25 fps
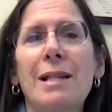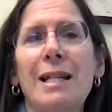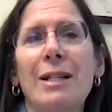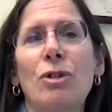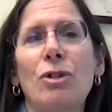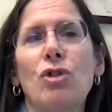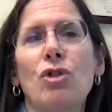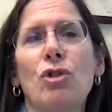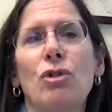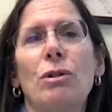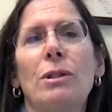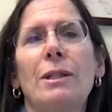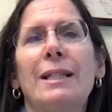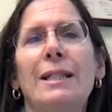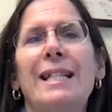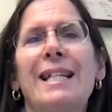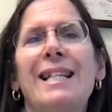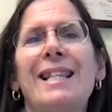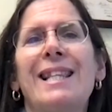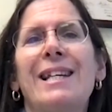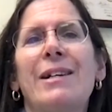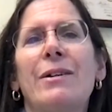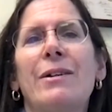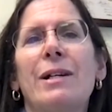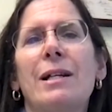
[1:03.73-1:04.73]
and
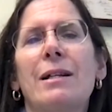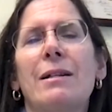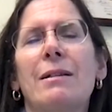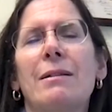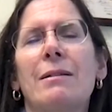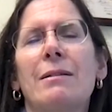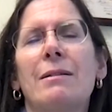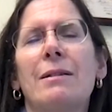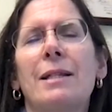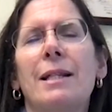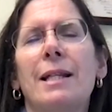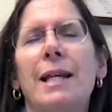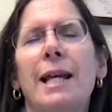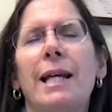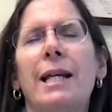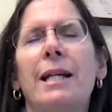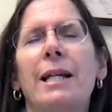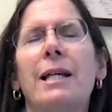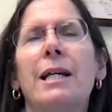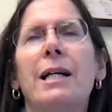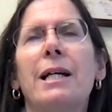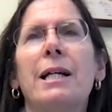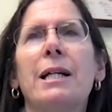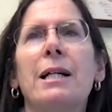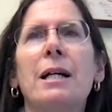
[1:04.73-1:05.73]
certainly there is
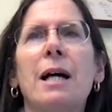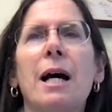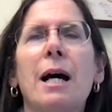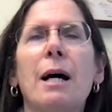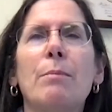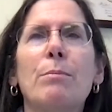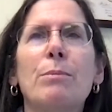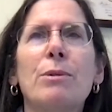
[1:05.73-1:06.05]
data